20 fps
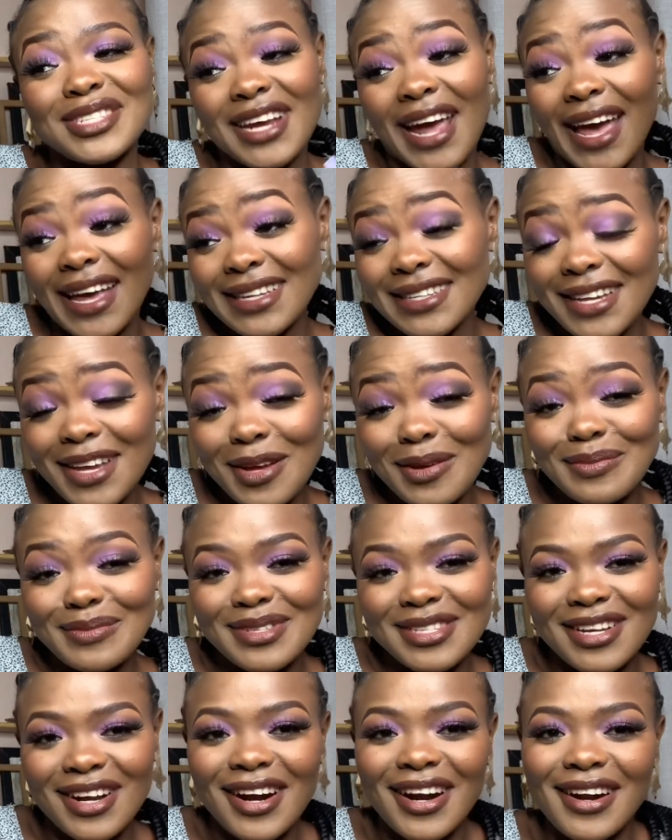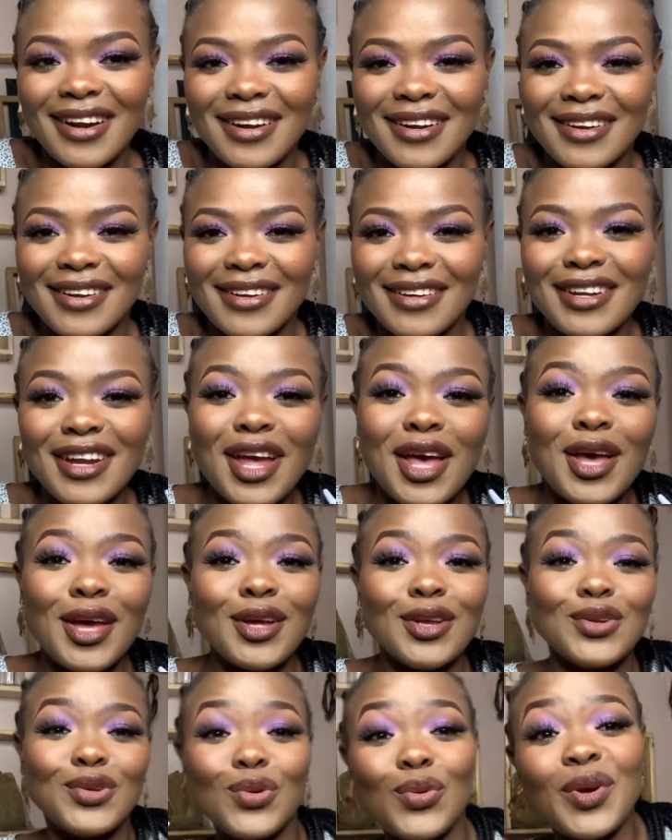items are
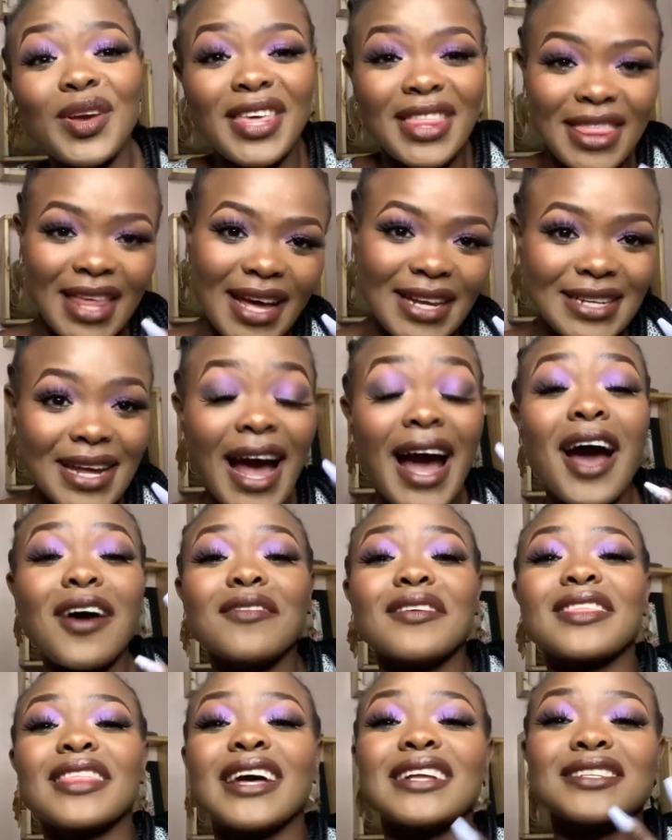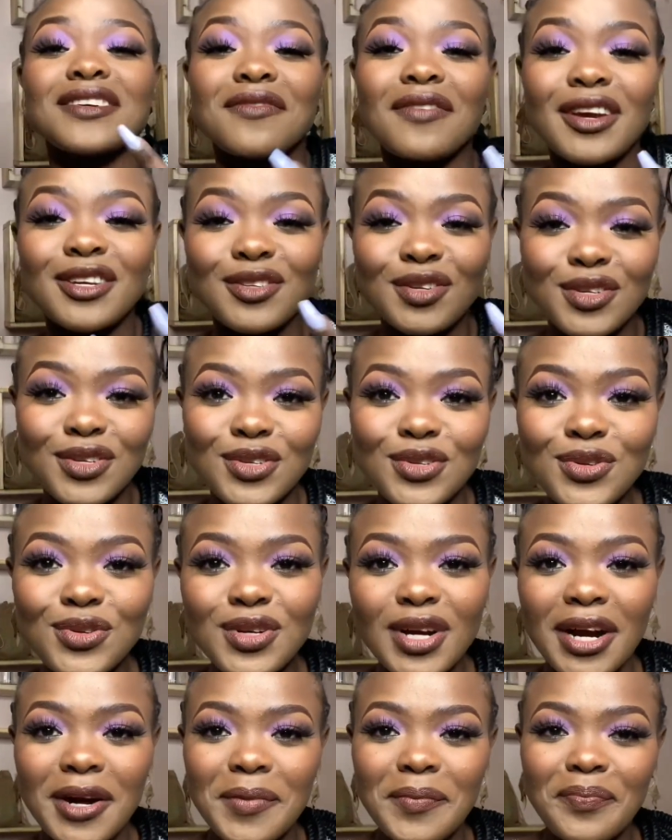doing that, are having that effect on you,
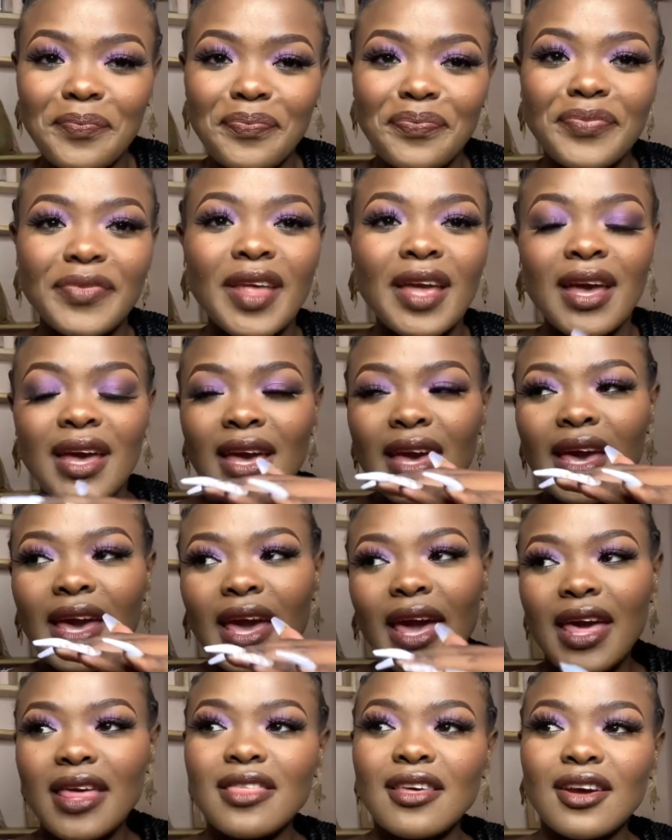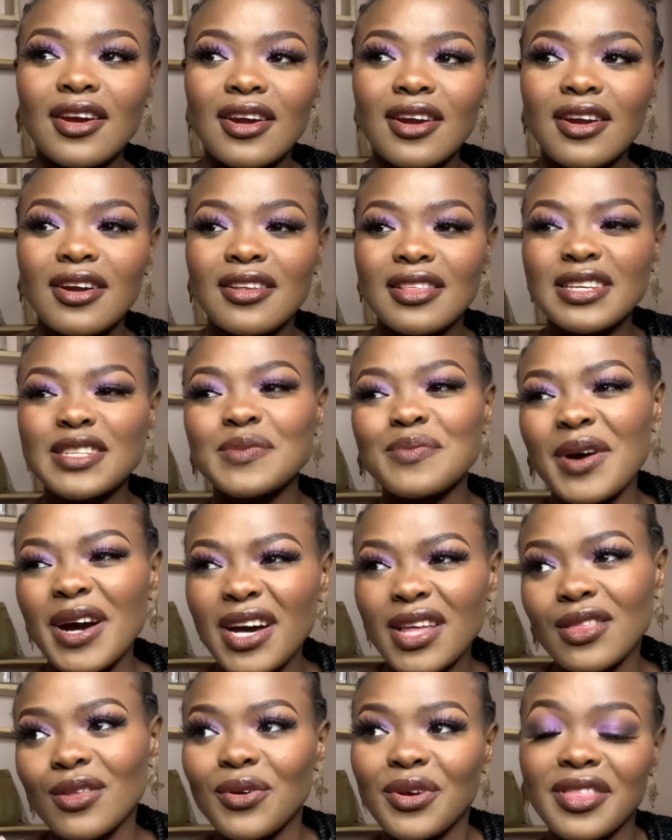either this
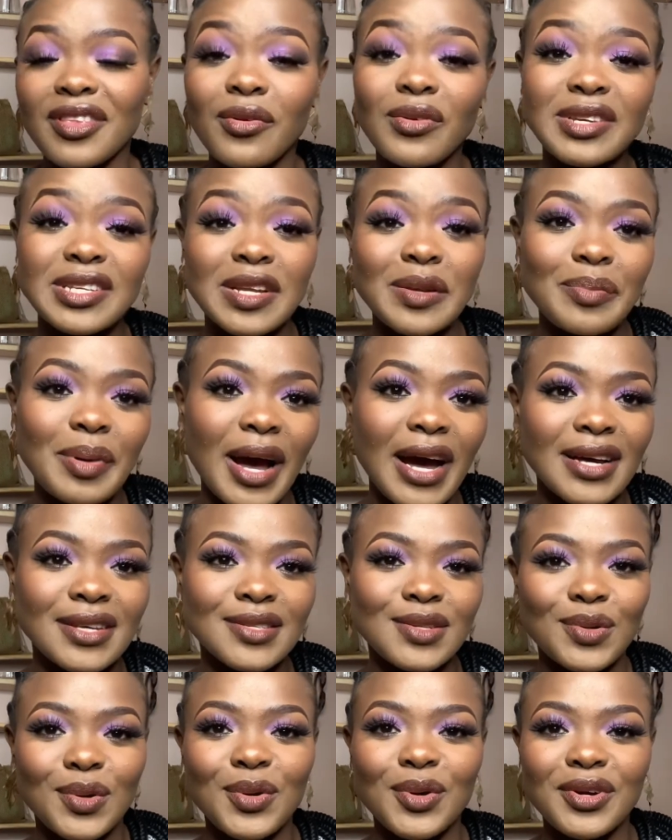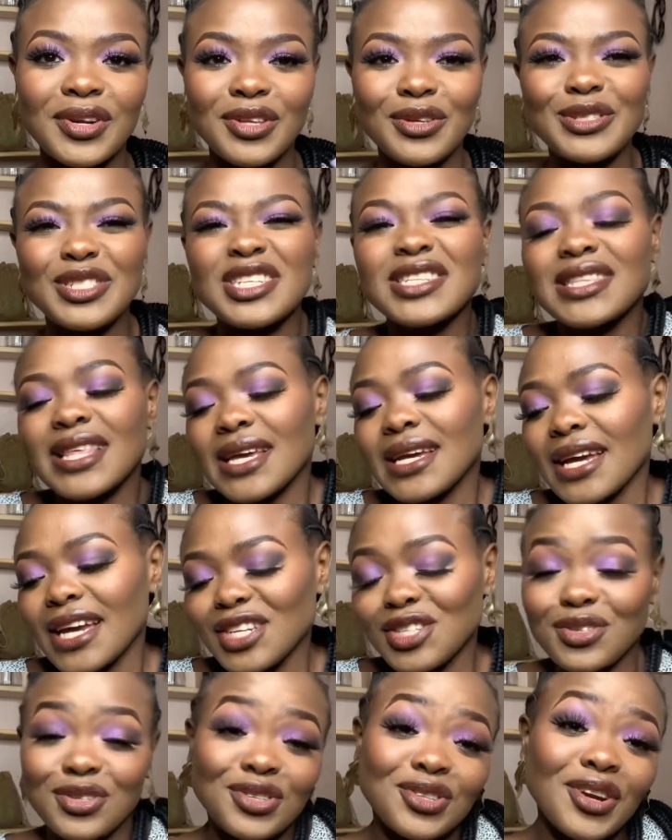month or in the recent past, or you just think I
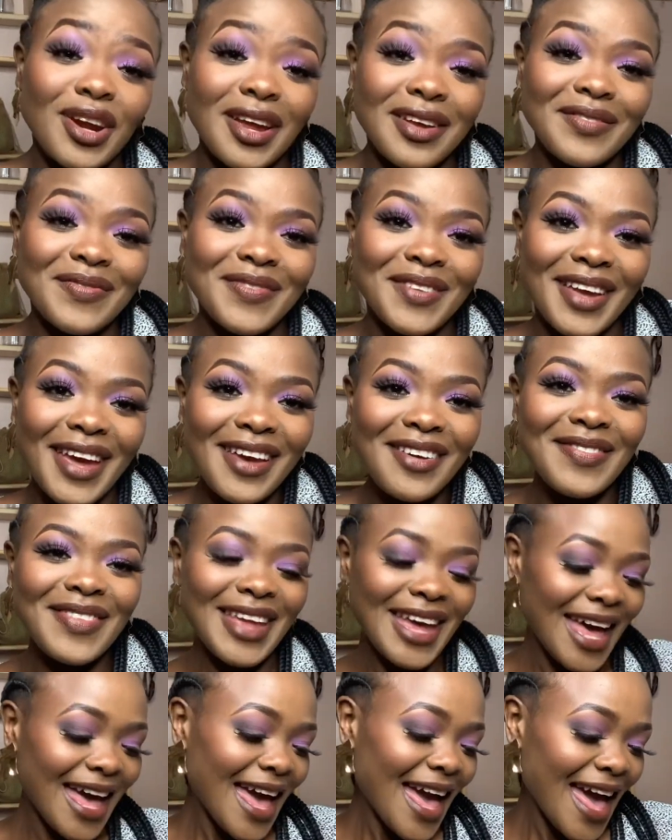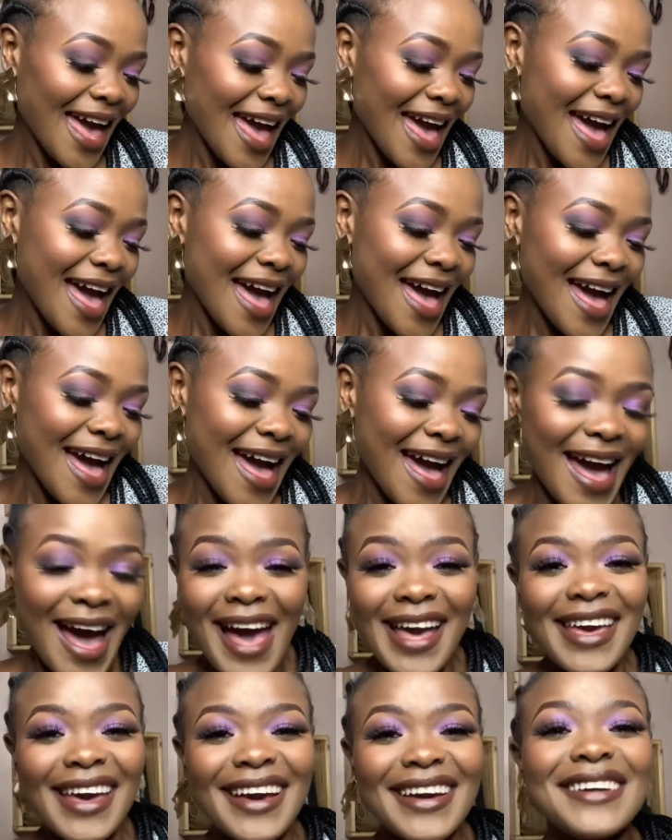should try. Okay,
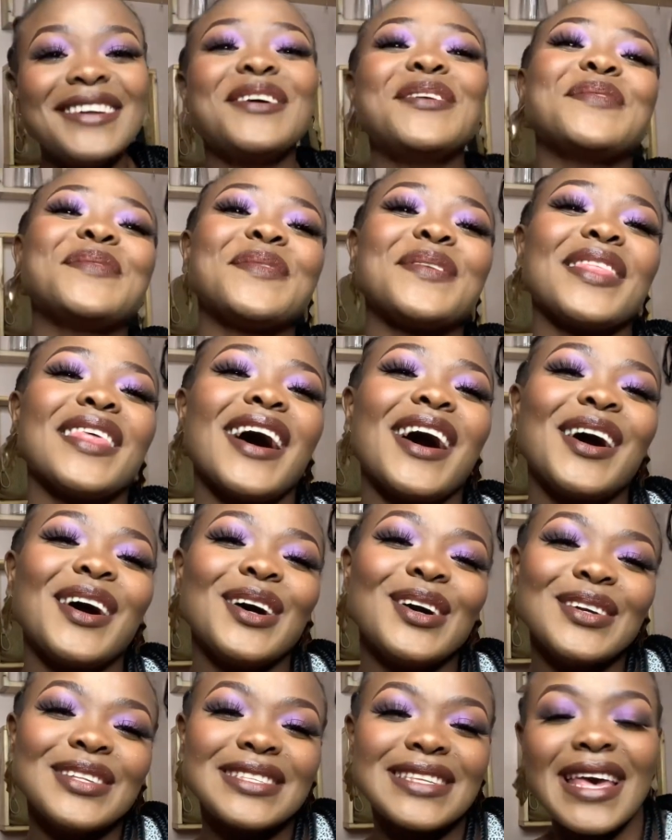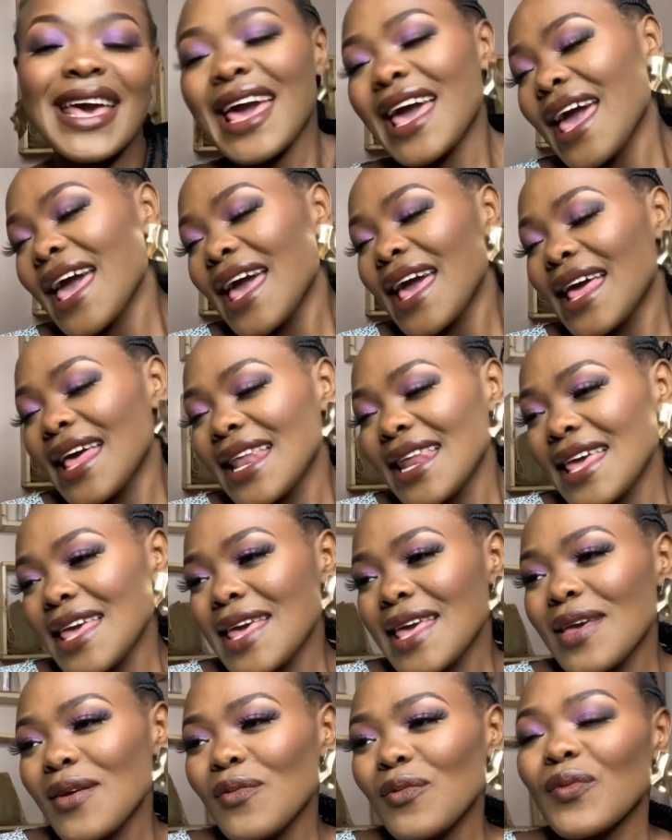hiya. Without
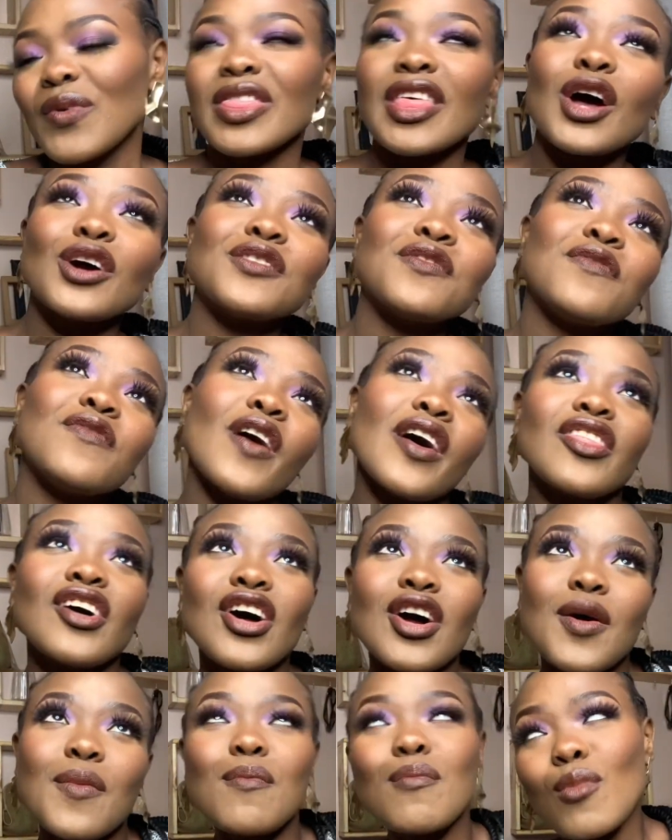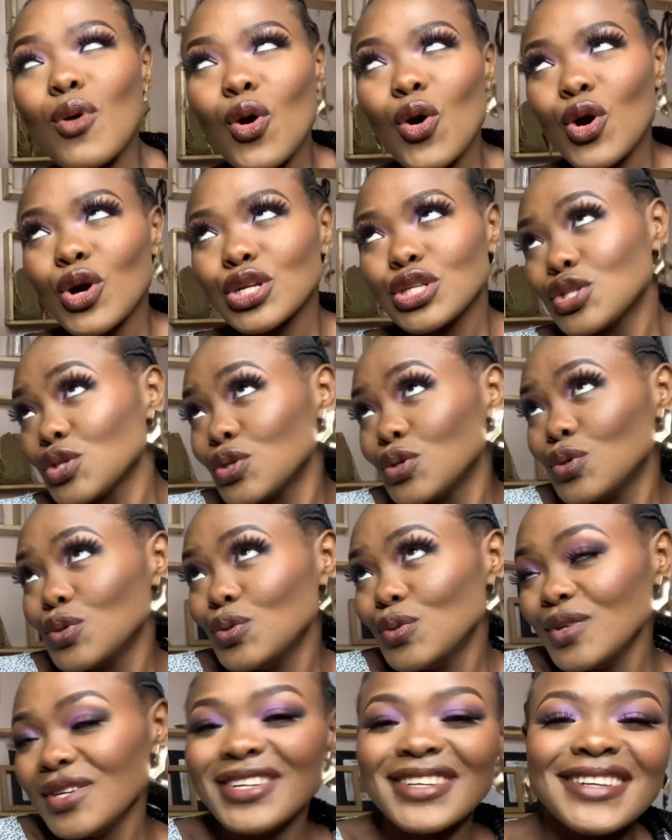further more to
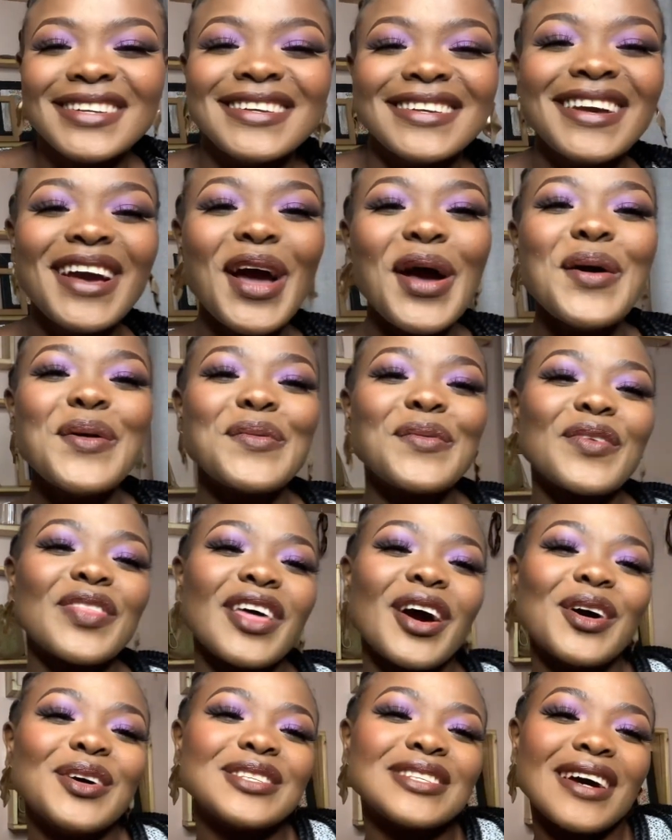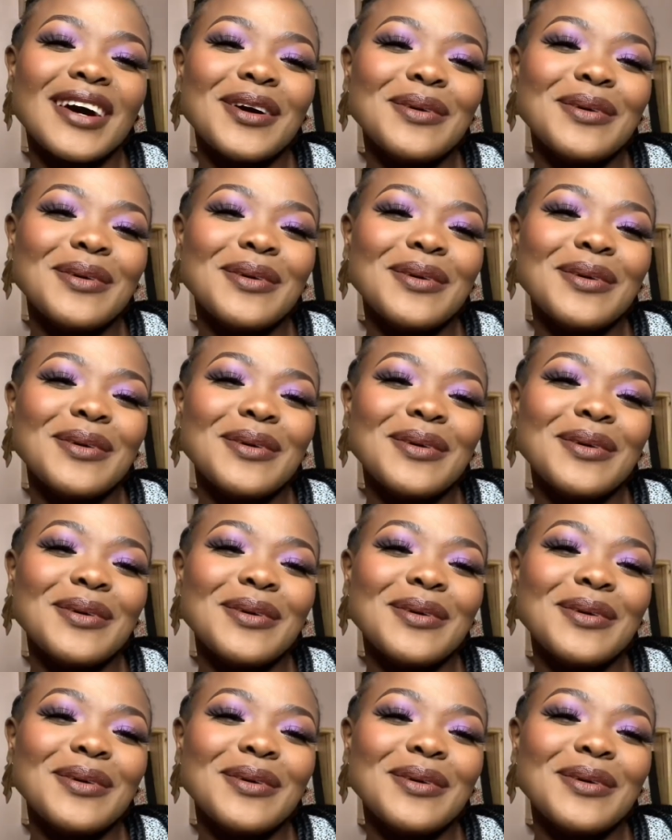do, without